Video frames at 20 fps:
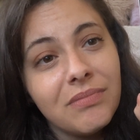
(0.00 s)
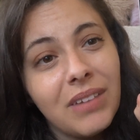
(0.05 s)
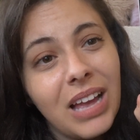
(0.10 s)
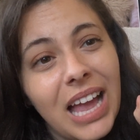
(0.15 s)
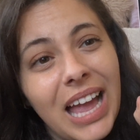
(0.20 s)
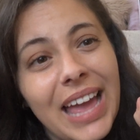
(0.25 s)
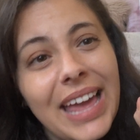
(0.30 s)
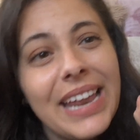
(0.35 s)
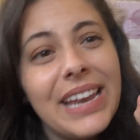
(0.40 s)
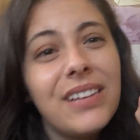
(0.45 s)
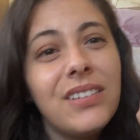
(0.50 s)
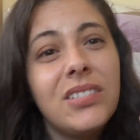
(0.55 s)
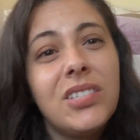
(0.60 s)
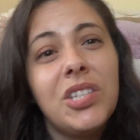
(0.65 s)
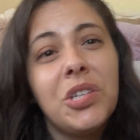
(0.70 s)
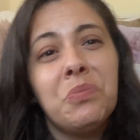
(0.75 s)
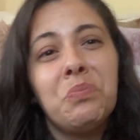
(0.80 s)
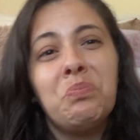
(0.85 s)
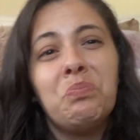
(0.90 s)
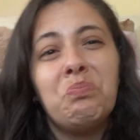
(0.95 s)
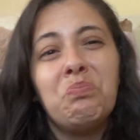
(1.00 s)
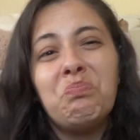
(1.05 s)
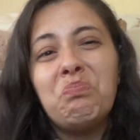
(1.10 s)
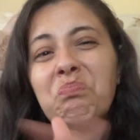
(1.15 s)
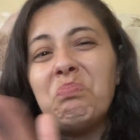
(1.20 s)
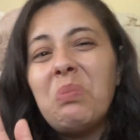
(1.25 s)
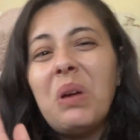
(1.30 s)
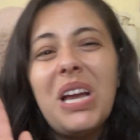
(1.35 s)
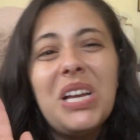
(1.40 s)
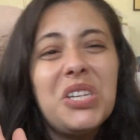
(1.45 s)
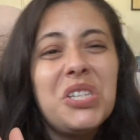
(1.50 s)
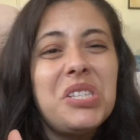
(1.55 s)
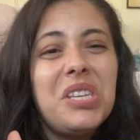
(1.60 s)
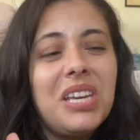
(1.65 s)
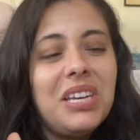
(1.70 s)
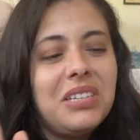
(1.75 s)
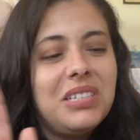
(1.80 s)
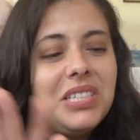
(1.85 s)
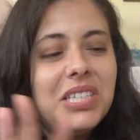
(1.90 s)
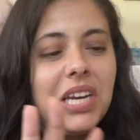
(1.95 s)
I just
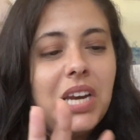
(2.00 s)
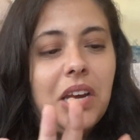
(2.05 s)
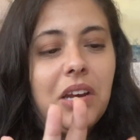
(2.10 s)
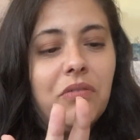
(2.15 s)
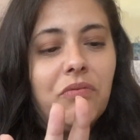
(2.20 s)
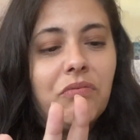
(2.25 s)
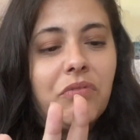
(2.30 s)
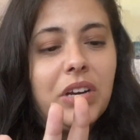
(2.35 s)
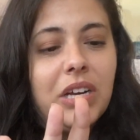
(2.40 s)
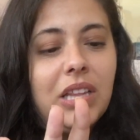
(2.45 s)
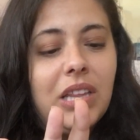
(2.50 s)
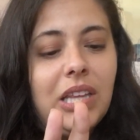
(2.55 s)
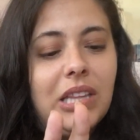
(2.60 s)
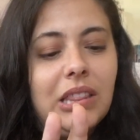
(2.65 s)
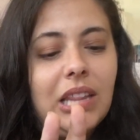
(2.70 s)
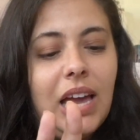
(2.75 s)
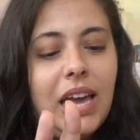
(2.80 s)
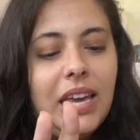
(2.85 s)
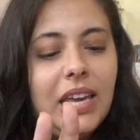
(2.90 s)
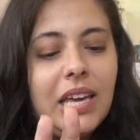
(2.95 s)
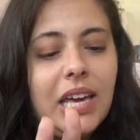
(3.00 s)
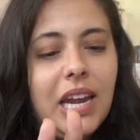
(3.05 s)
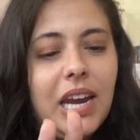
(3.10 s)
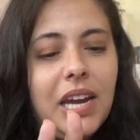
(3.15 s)
like didn't really like it.